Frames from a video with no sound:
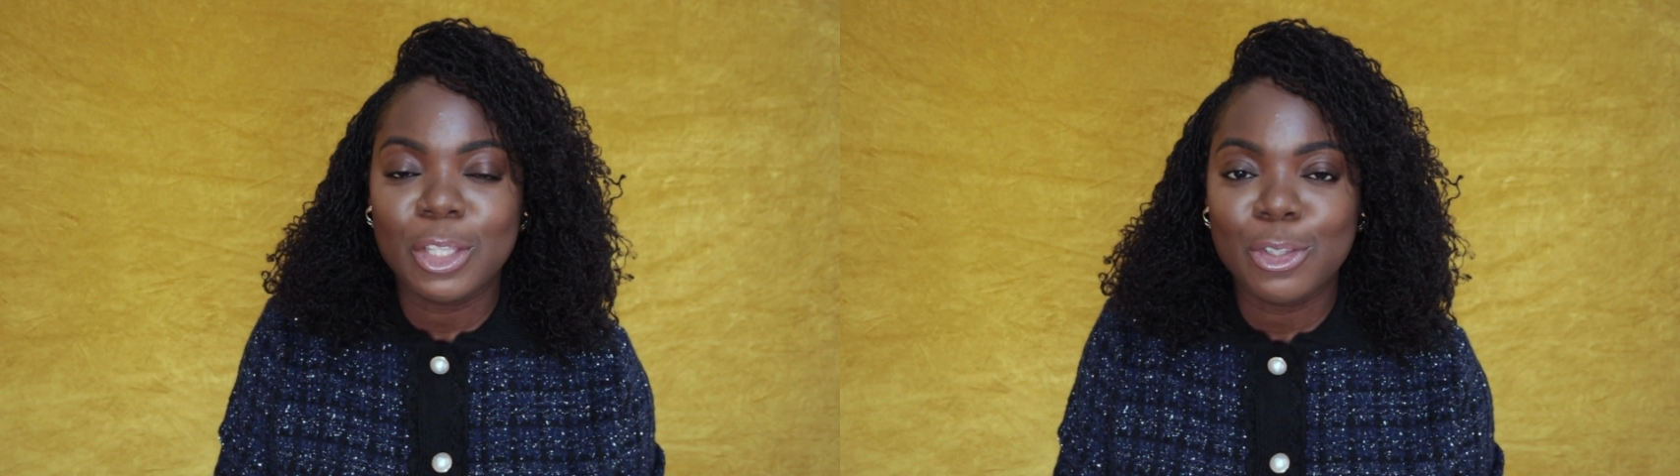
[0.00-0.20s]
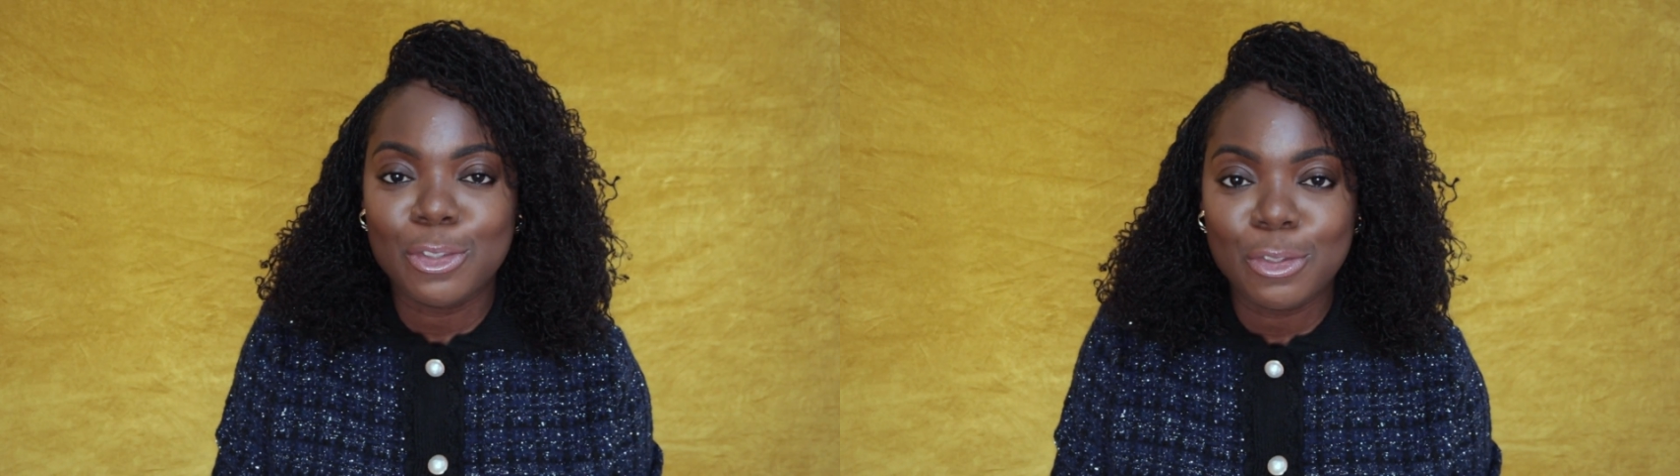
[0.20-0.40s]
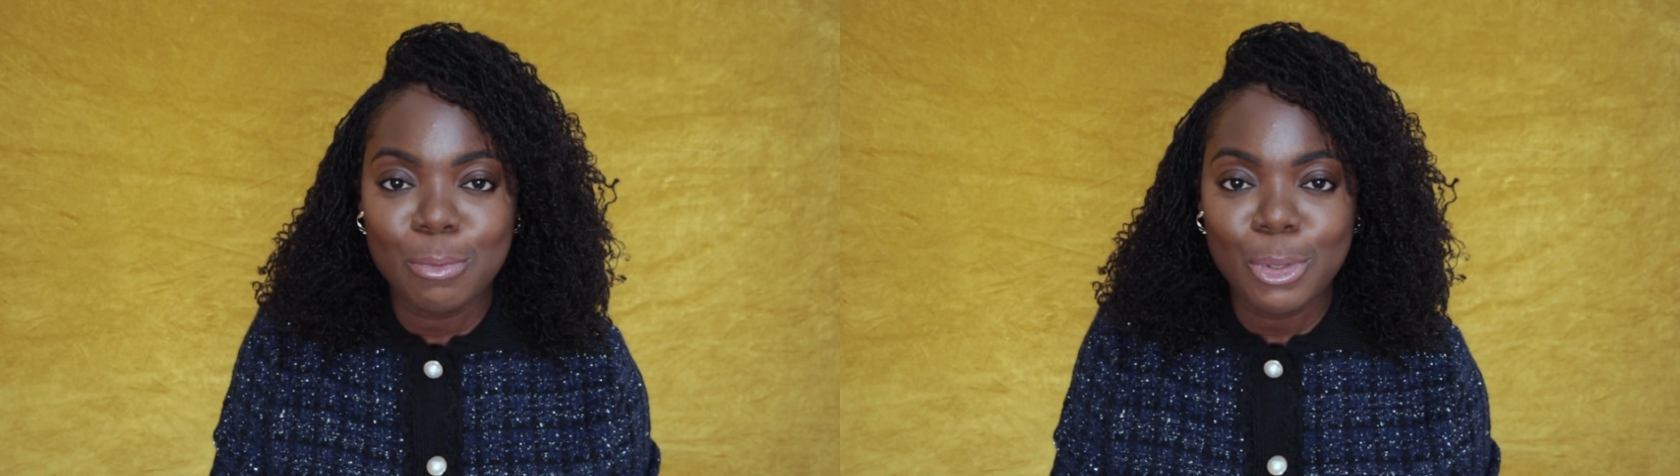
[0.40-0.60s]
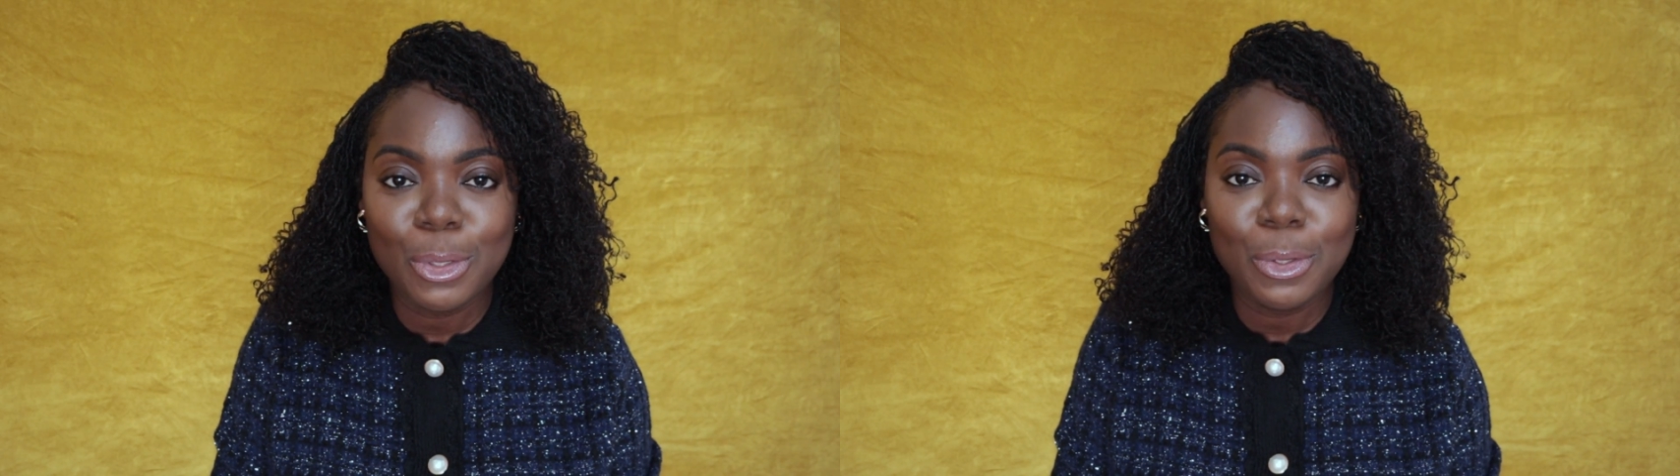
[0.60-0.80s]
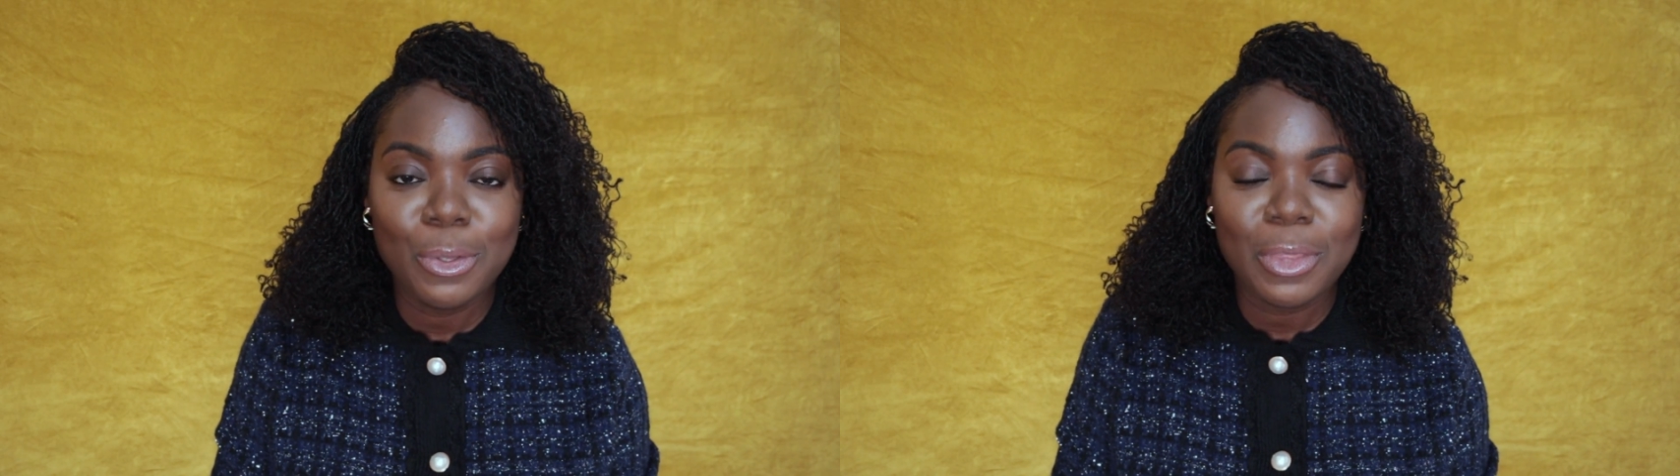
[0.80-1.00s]

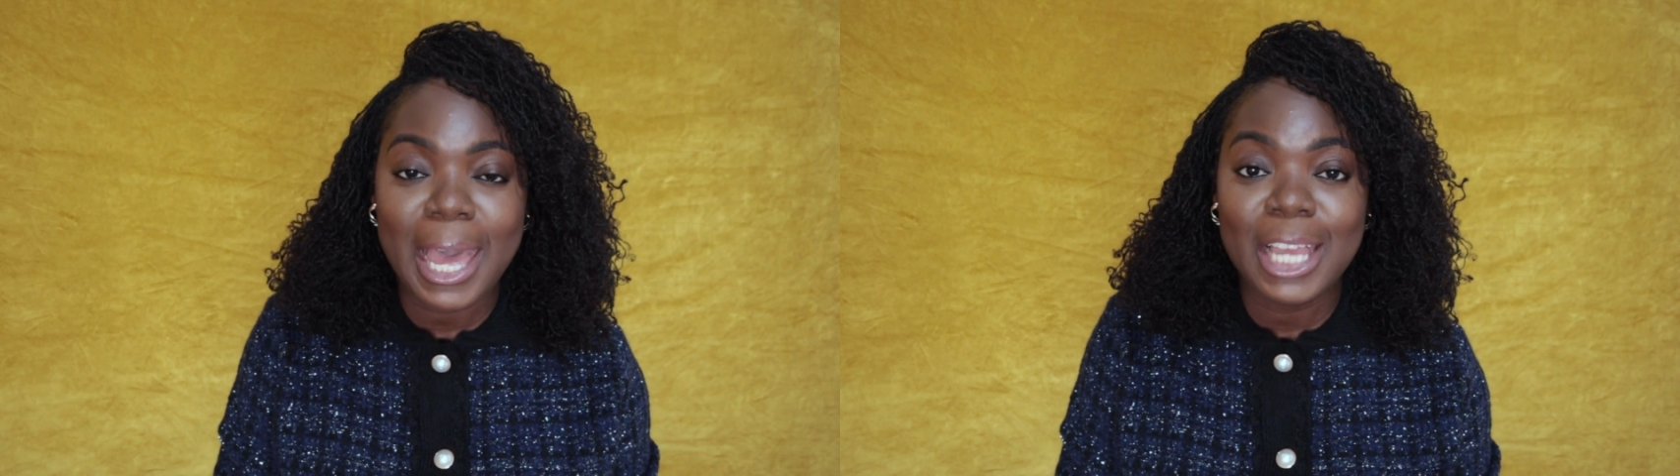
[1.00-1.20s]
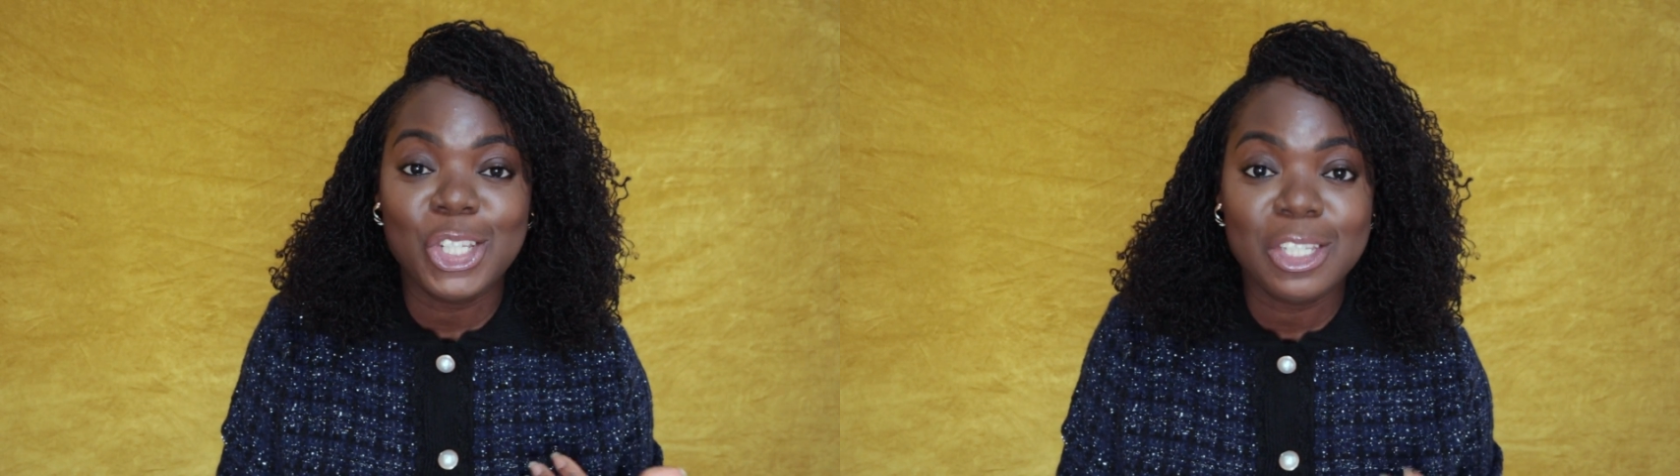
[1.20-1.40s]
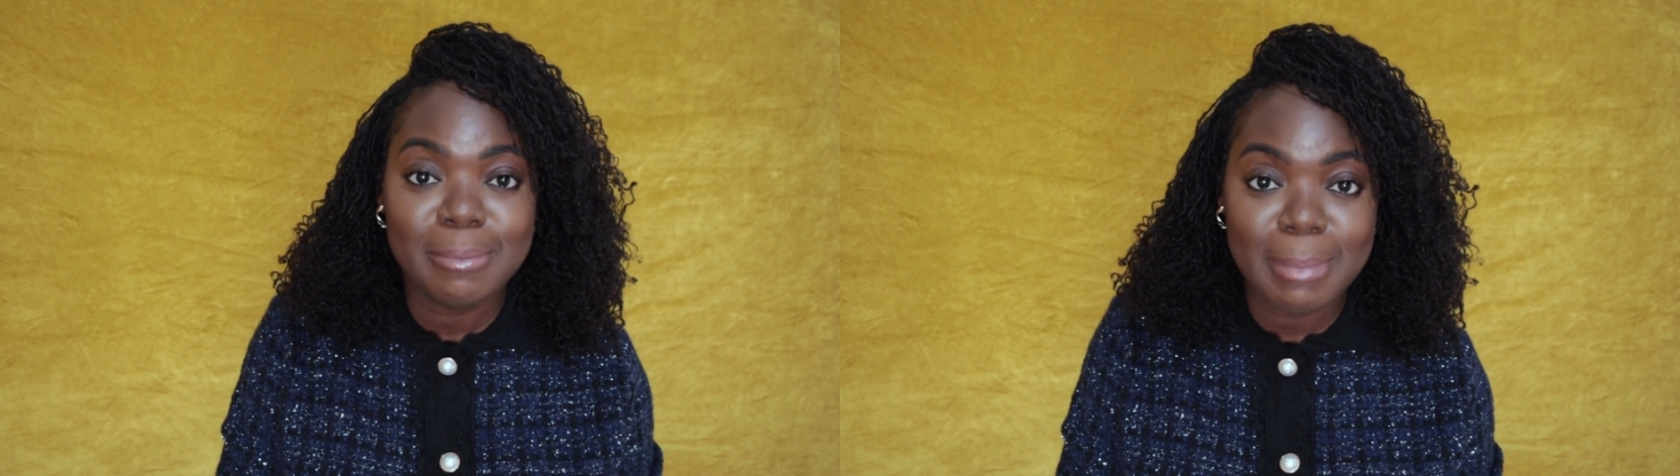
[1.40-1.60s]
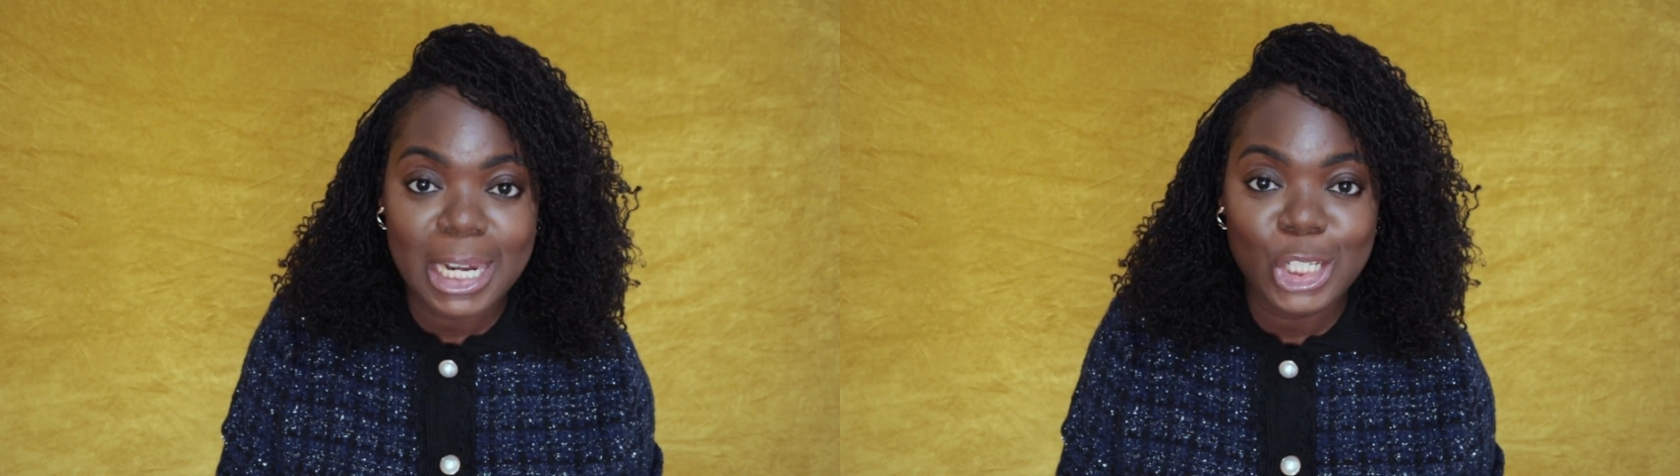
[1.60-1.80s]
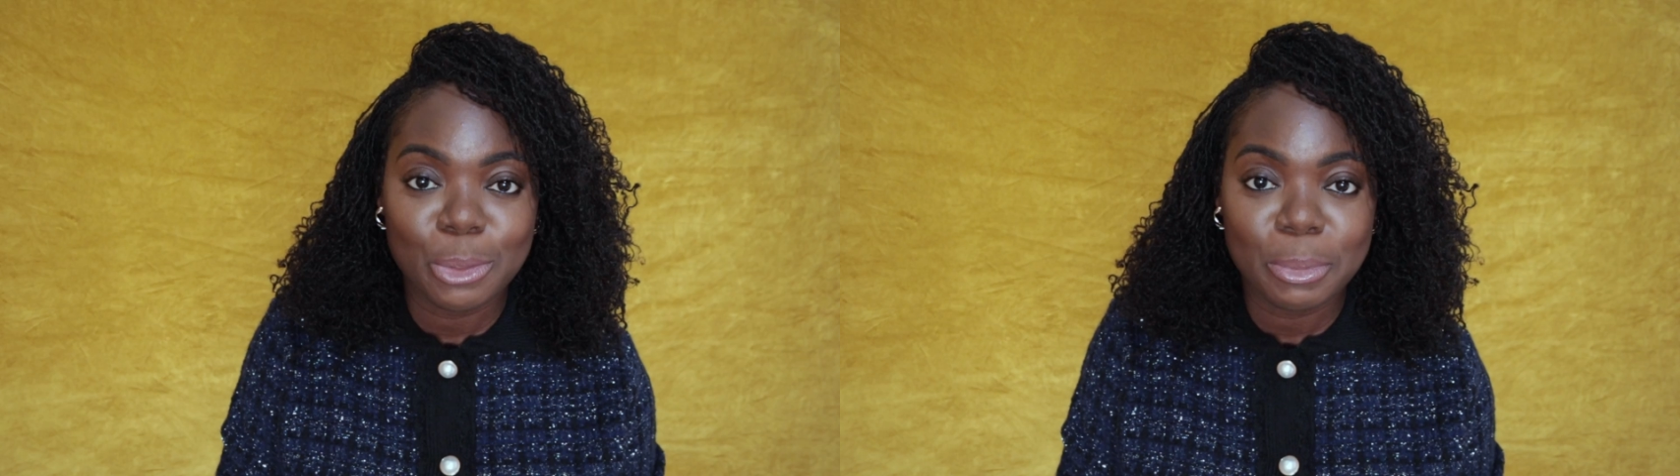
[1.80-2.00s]
smooth and just
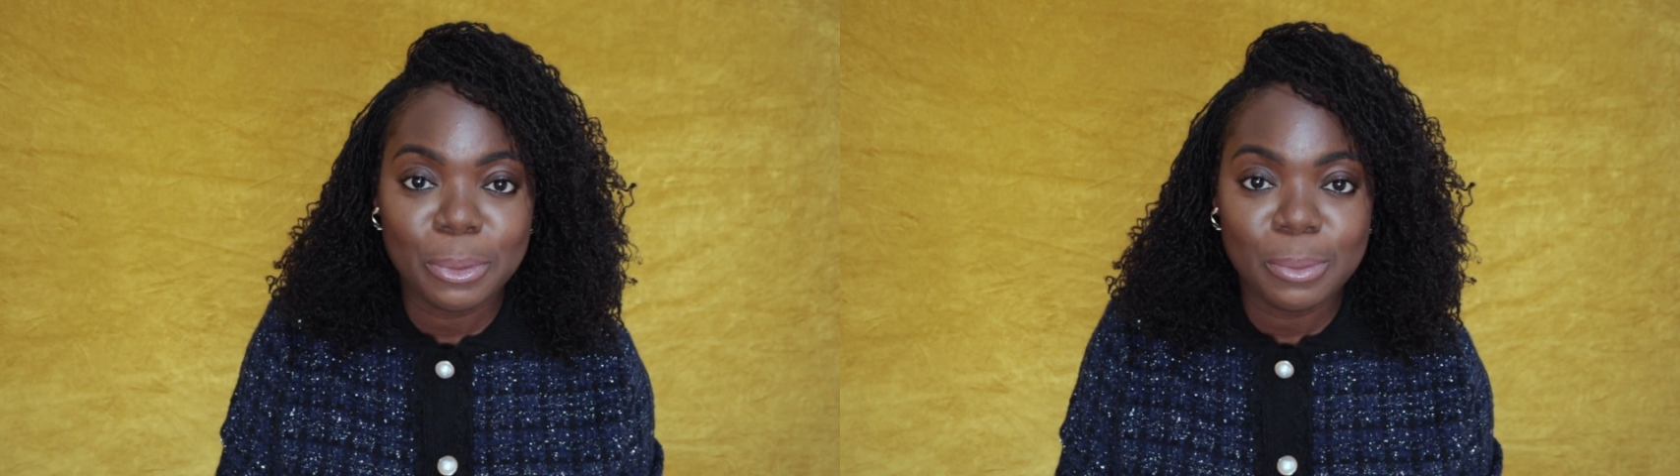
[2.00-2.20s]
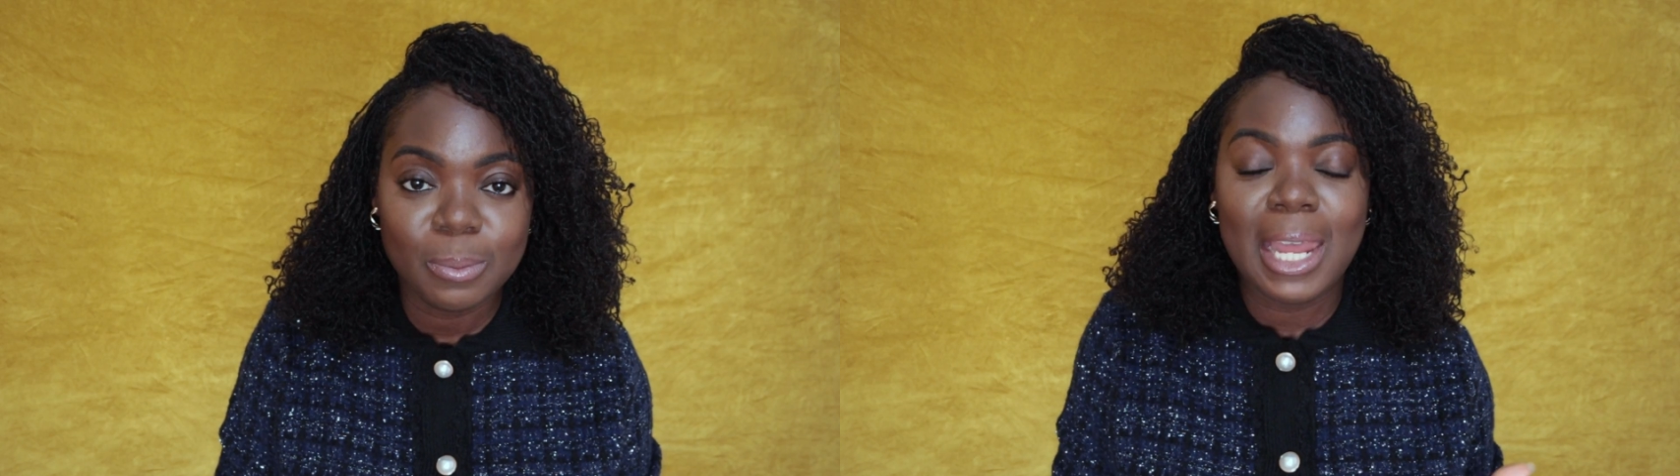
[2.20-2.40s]
manageable.